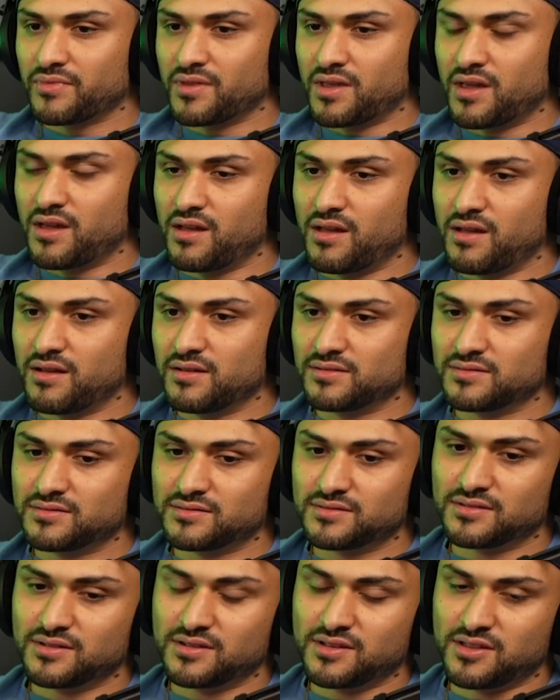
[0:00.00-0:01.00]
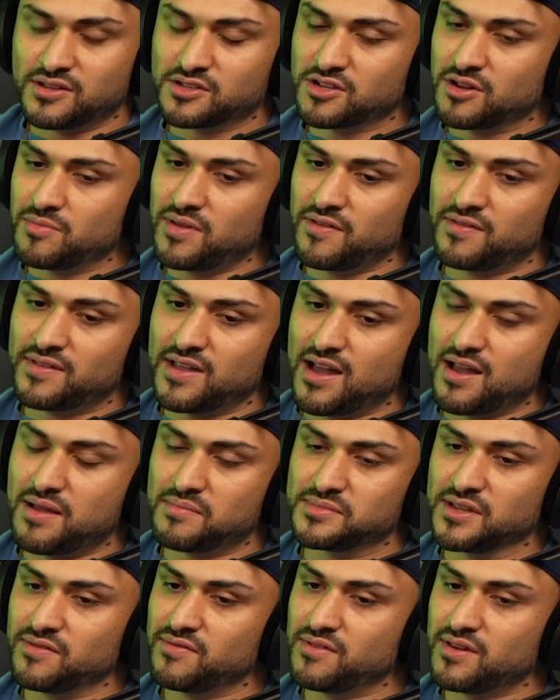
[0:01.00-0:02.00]
Yeah, there's gonna be
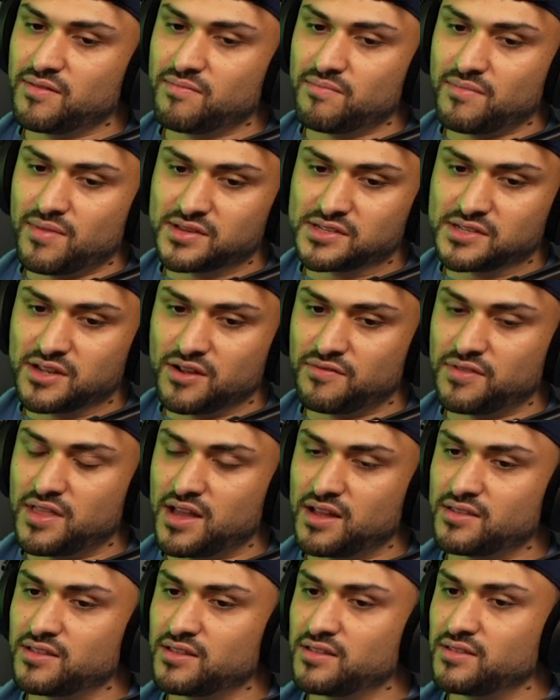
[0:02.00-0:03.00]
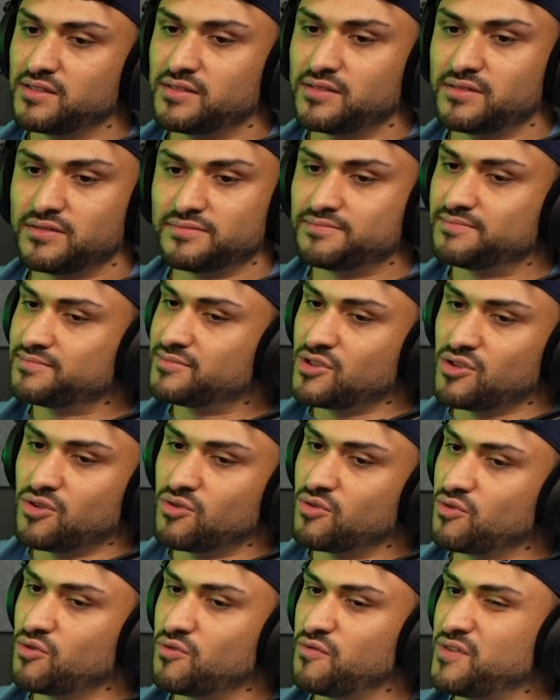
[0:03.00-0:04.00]
times, even myself, that
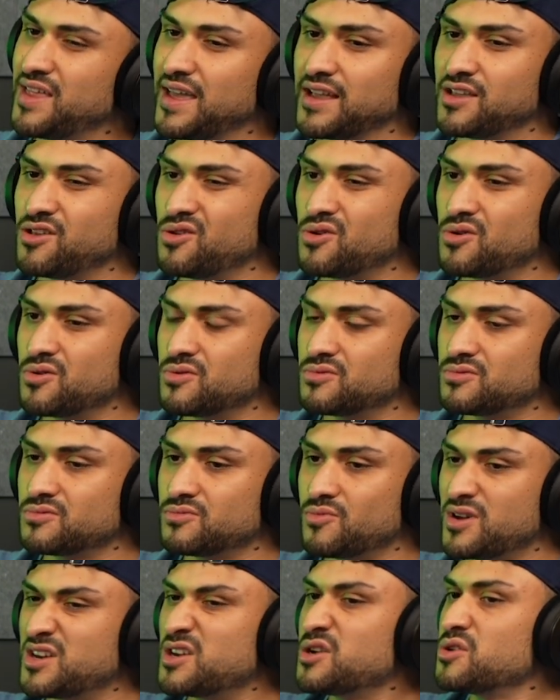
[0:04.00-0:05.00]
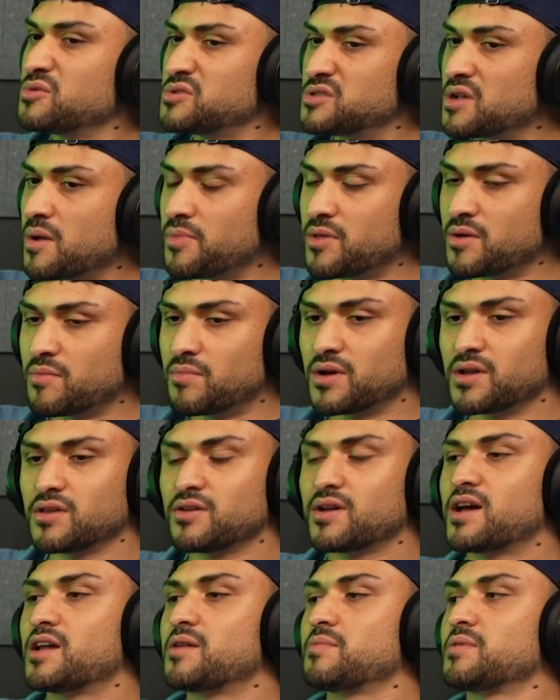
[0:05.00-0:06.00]
you feel like you don't want to do something, but
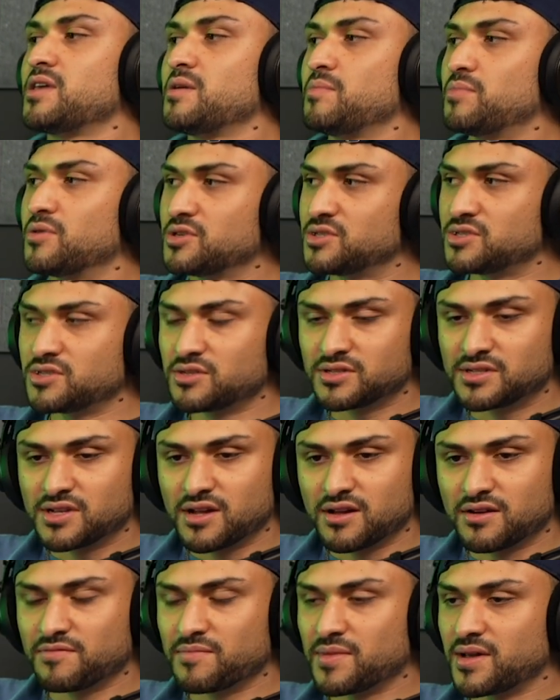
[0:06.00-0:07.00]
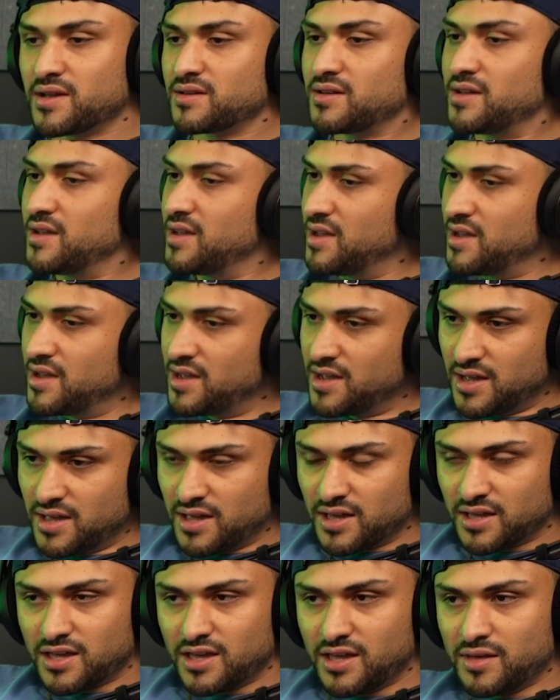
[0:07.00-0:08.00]
you gotta keep pushing yourself, man.
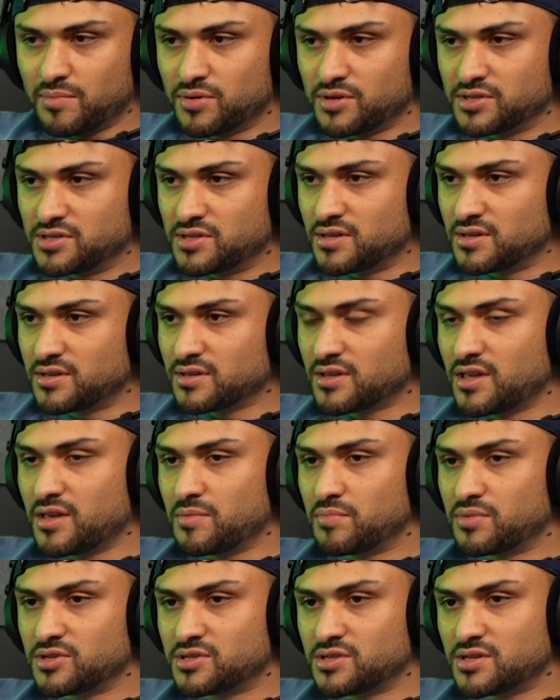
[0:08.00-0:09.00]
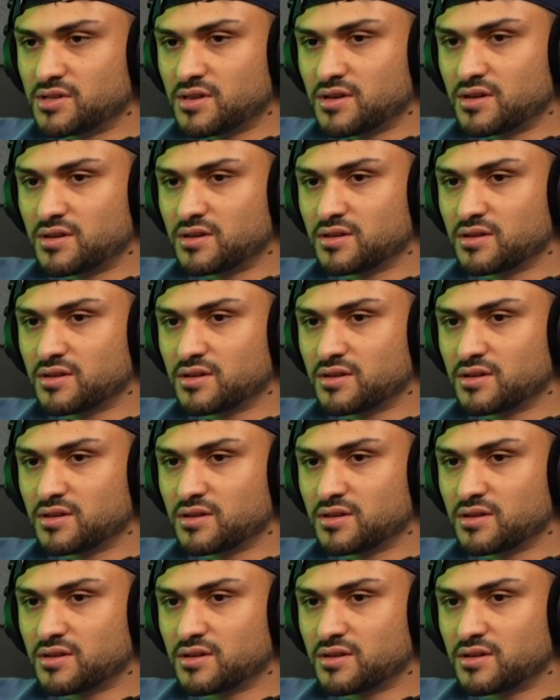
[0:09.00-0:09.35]
Keep pushing it. Keep pushing.